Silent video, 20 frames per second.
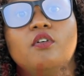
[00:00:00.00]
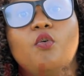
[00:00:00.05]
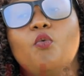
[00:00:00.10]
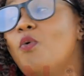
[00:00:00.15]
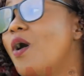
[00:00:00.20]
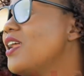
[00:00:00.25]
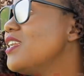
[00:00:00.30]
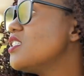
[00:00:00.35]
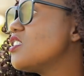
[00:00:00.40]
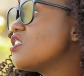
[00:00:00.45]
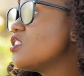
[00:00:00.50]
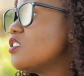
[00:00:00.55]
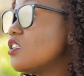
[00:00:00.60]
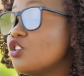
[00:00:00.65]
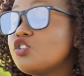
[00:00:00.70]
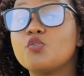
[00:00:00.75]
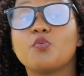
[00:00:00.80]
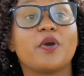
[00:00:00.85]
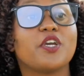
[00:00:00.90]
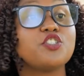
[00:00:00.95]
What is the
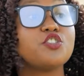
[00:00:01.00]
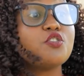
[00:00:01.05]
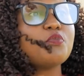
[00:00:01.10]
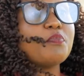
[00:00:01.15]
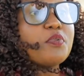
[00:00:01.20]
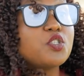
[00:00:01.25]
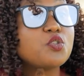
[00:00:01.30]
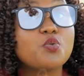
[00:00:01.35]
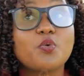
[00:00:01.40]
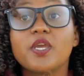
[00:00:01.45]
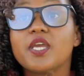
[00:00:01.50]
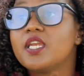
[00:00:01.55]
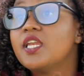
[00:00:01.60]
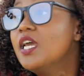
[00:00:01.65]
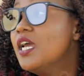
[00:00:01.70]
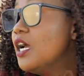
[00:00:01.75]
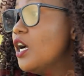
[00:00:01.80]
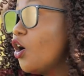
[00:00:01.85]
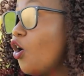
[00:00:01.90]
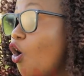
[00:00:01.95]
situation between
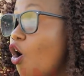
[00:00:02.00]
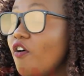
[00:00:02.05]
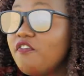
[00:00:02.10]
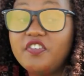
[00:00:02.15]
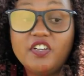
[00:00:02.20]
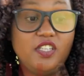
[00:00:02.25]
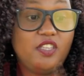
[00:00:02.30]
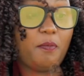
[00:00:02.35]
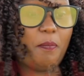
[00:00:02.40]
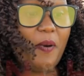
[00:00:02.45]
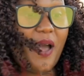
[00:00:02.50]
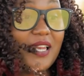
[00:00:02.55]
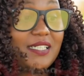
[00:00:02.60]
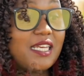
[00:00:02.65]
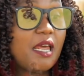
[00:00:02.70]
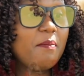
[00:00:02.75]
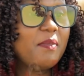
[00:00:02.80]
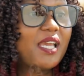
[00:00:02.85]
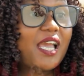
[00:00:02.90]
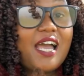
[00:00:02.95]
COVID, the
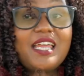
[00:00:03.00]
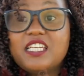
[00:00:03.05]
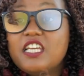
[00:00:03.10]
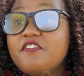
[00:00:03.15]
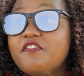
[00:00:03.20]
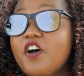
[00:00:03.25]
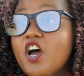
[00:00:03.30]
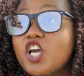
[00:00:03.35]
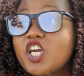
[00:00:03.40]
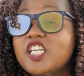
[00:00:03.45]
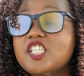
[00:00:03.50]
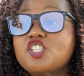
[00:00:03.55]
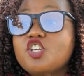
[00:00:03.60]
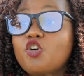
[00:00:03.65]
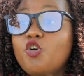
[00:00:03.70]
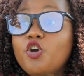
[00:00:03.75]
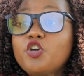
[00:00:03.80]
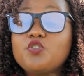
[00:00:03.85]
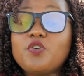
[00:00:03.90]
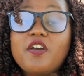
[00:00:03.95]
pandemic, and if our kids
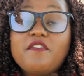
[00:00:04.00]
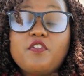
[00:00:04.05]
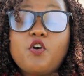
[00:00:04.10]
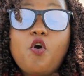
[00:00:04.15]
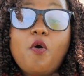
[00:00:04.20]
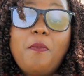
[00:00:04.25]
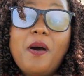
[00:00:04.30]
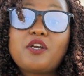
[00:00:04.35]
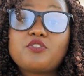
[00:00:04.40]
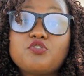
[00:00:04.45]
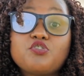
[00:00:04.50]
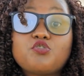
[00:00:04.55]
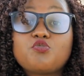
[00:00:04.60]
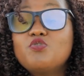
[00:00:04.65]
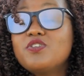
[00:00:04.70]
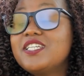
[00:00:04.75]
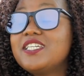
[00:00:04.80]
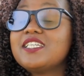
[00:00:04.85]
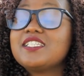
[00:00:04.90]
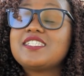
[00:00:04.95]
are going to ever go back to
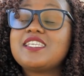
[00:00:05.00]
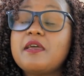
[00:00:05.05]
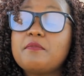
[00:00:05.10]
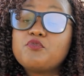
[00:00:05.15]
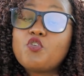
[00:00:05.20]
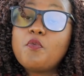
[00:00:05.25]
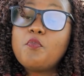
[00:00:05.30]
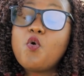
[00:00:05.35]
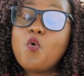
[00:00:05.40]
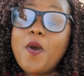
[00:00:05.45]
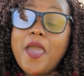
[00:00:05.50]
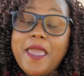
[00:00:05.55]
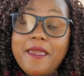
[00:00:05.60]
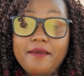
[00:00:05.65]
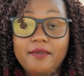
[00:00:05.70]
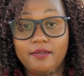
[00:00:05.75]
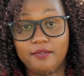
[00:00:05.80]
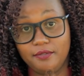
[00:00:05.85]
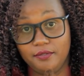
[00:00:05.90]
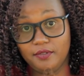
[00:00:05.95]
school in the same normal way?
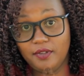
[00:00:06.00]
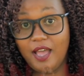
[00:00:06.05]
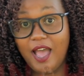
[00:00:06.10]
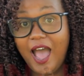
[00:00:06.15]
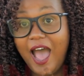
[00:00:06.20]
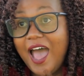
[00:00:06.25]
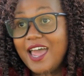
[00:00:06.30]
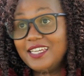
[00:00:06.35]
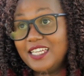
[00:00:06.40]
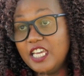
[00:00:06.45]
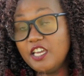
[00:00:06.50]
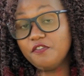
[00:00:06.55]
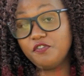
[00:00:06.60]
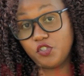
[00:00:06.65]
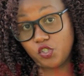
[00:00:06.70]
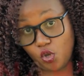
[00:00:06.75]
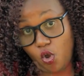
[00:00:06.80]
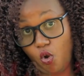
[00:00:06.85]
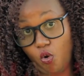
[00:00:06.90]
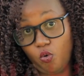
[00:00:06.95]
And if
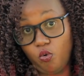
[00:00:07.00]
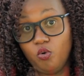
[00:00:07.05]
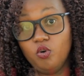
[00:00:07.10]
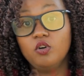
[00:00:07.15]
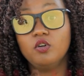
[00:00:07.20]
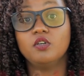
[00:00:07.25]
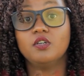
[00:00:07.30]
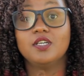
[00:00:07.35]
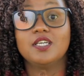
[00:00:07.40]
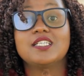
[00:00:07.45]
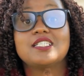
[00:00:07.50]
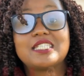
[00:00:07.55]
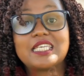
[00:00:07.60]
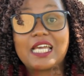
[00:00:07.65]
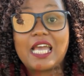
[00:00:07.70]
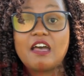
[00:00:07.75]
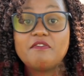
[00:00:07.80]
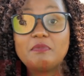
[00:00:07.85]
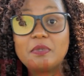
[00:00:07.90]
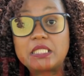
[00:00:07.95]
so, is the
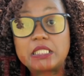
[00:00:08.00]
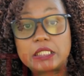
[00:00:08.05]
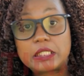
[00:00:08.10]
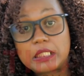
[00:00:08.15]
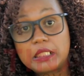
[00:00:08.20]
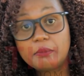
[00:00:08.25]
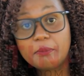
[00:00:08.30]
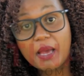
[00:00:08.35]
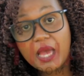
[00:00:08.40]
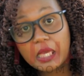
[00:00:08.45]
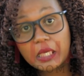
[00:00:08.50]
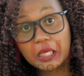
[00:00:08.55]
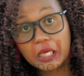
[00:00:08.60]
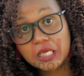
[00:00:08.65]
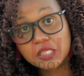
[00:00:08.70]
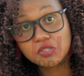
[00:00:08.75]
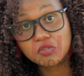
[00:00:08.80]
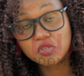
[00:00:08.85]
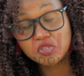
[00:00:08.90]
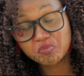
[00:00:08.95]
government still buying
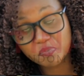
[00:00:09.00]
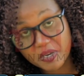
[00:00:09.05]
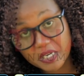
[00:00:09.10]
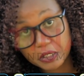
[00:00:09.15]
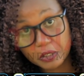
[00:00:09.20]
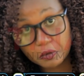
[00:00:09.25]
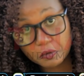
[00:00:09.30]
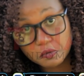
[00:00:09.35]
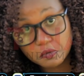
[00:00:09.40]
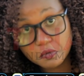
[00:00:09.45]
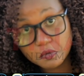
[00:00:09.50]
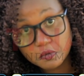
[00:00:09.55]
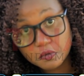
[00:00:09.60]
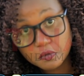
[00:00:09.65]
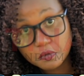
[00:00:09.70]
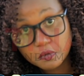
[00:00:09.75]
us those radios?